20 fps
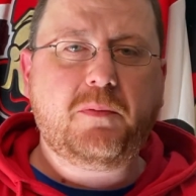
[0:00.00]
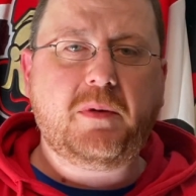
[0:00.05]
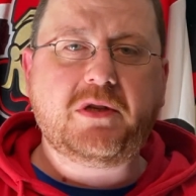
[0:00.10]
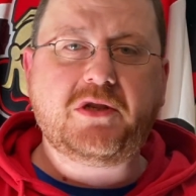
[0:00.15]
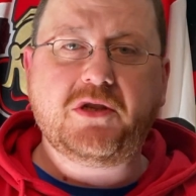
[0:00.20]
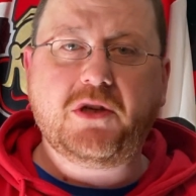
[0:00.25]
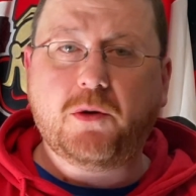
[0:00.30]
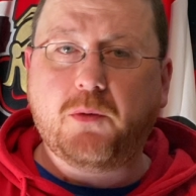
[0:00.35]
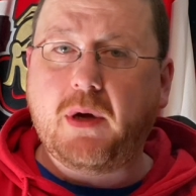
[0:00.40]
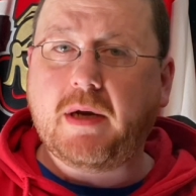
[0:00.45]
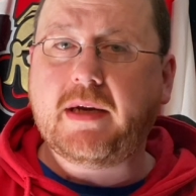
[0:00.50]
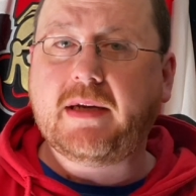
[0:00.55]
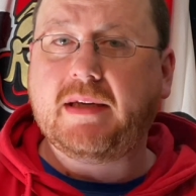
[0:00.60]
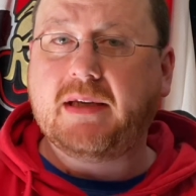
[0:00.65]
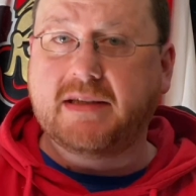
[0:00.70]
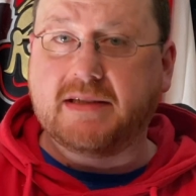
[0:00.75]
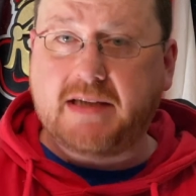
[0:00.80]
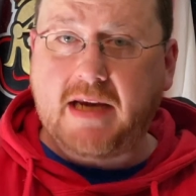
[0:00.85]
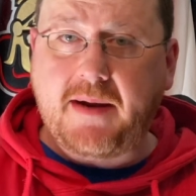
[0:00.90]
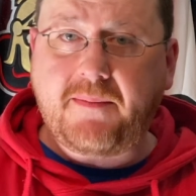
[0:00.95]
But you know what? At
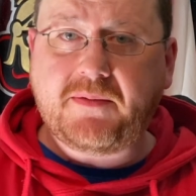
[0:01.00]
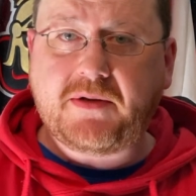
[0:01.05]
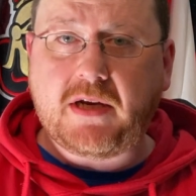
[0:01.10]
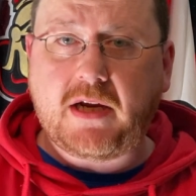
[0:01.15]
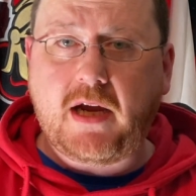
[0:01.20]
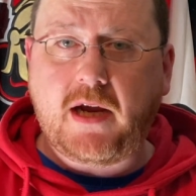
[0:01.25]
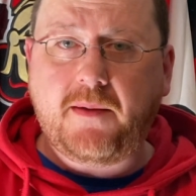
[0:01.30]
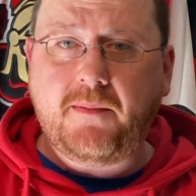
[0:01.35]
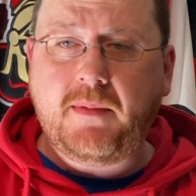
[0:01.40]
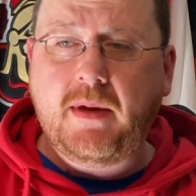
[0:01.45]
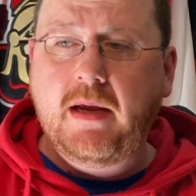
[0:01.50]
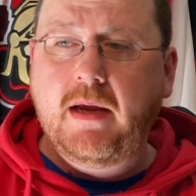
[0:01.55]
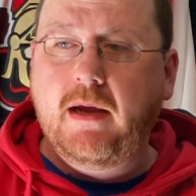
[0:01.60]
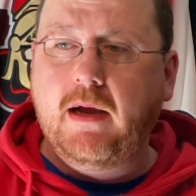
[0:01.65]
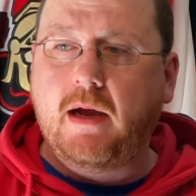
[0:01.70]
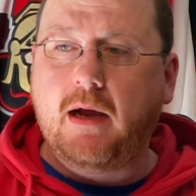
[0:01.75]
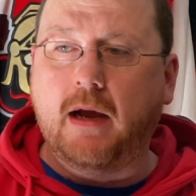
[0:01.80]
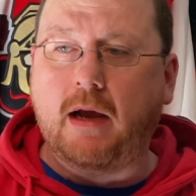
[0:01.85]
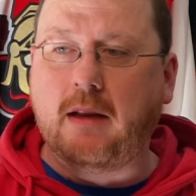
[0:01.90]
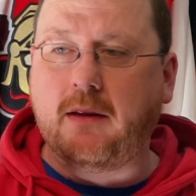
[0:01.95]
the same time,
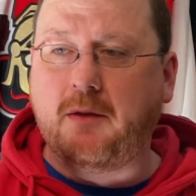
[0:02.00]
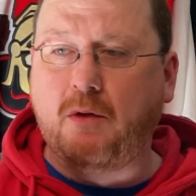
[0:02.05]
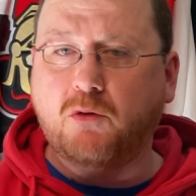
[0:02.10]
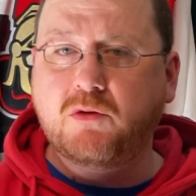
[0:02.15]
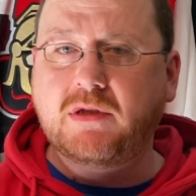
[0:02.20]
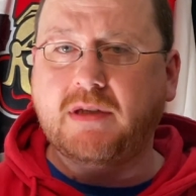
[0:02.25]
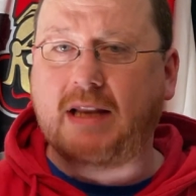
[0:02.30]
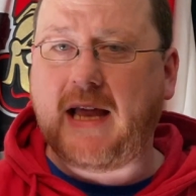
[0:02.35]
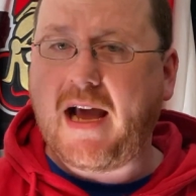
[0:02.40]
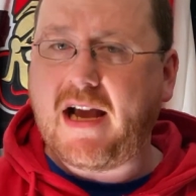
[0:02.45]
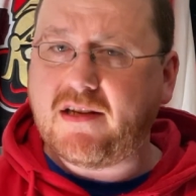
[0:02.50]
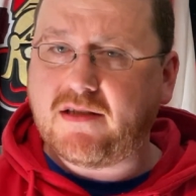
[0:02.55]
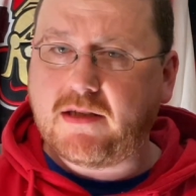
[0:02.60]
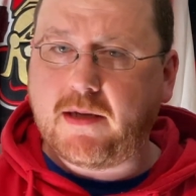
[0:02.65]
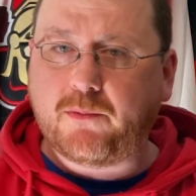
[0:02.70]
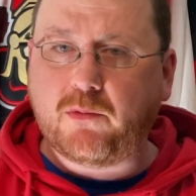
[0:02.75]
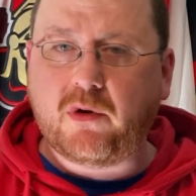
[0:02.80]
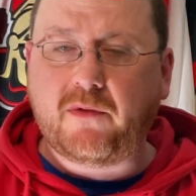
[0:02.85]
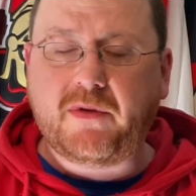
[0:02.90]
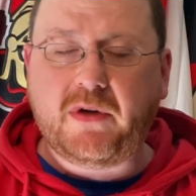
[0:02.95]
those last
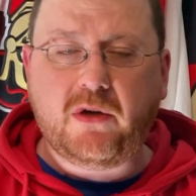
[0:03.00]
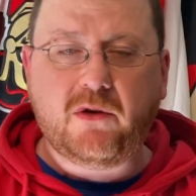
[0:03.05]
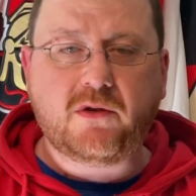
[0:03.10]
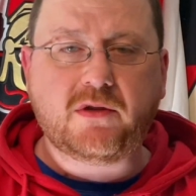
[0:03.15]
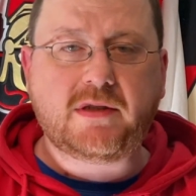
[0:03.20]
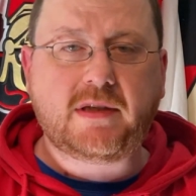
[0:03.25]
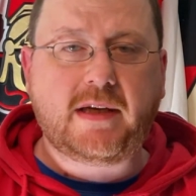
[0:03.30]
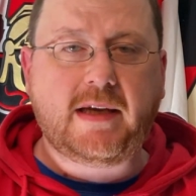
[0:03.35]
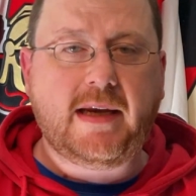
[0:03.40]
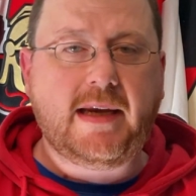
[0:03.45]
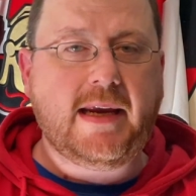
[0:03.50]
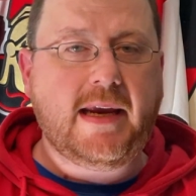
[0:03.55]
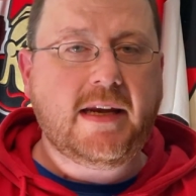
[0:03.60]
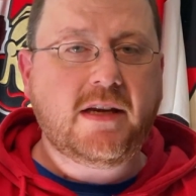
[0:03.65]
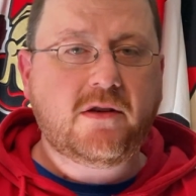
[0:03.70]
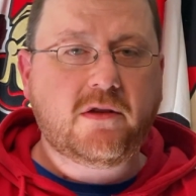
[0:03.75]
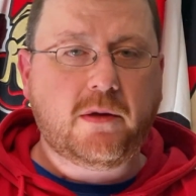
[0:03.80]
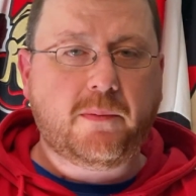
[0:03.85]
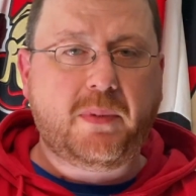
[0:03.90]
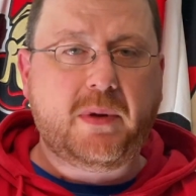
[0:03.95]
number of years getting
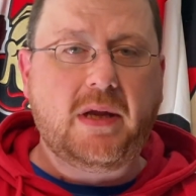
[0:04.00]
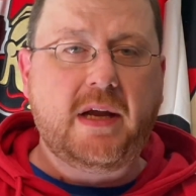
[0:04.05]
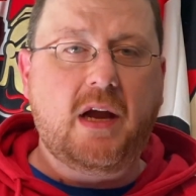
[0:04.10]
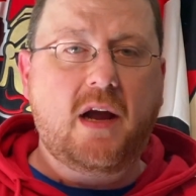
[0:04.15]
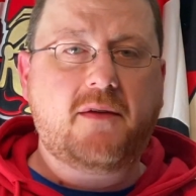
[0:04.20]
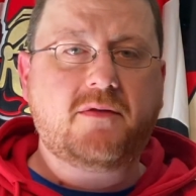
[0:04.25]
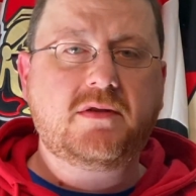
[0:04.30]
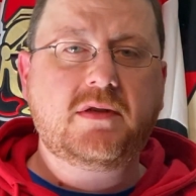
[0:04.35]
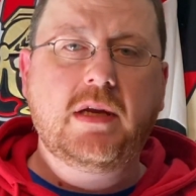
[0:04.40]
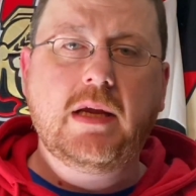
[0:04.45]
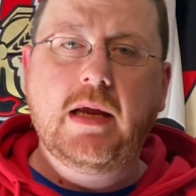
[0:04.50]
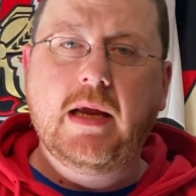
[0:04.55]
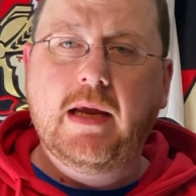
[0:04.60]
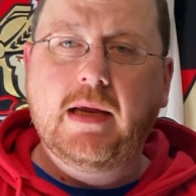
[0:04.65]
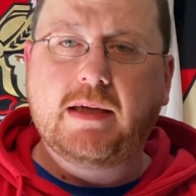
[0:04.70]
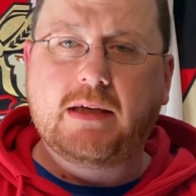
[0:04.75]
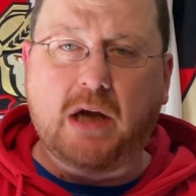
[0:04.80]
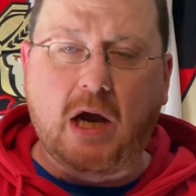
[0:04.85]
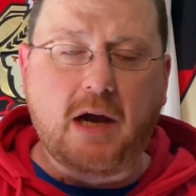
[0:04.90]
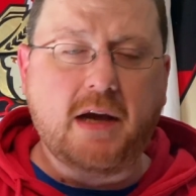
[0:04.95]
into the playoffs
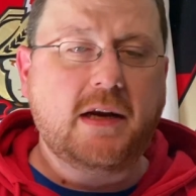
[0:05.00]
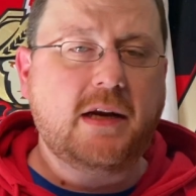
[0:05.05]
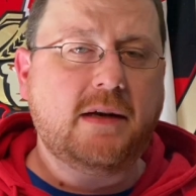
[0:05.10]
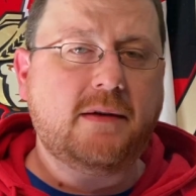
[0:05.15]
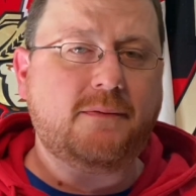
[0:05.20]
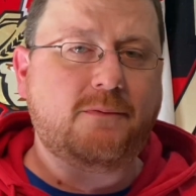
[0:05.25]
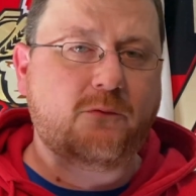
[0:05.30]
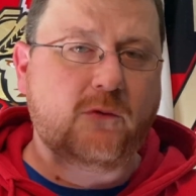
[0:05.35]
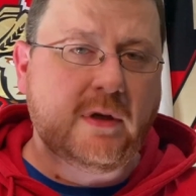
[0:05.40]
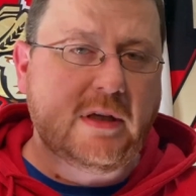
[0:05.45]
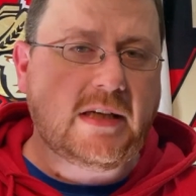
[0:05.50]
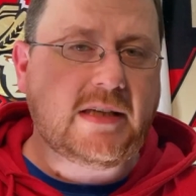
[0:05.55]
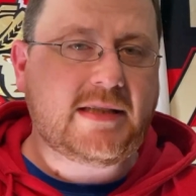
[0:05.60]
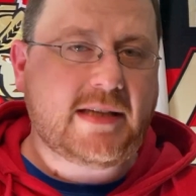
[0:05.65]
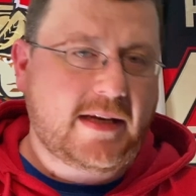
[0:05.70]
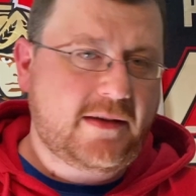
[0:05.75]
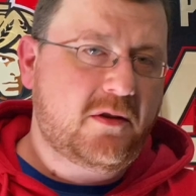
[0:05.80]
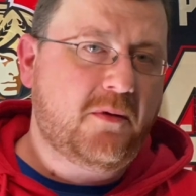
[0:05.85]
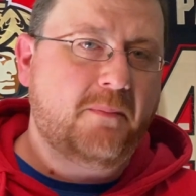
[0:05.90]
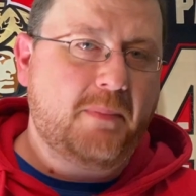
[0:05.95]
kind of really
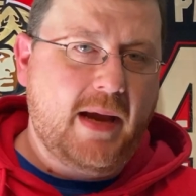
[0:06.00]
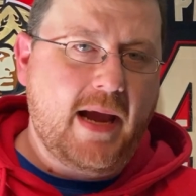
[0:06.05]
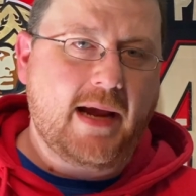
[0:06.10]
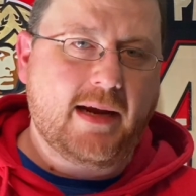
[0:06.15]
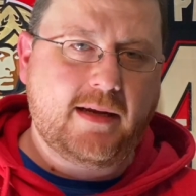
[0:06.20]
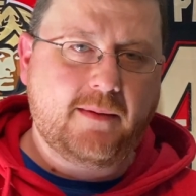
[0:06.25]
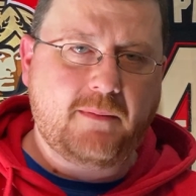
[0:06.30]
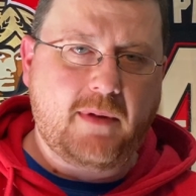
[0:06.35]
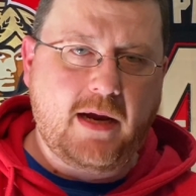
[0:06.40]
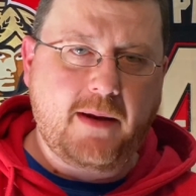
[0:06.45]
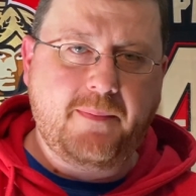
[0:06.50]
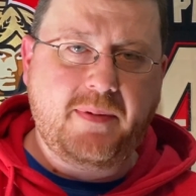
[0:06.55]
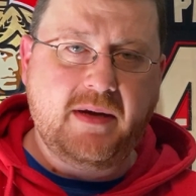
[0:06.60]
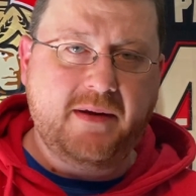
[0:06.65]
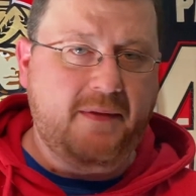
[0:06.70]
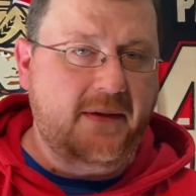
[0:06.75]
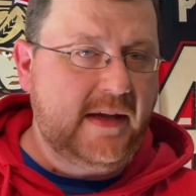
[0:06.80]
set them back, in my opinion.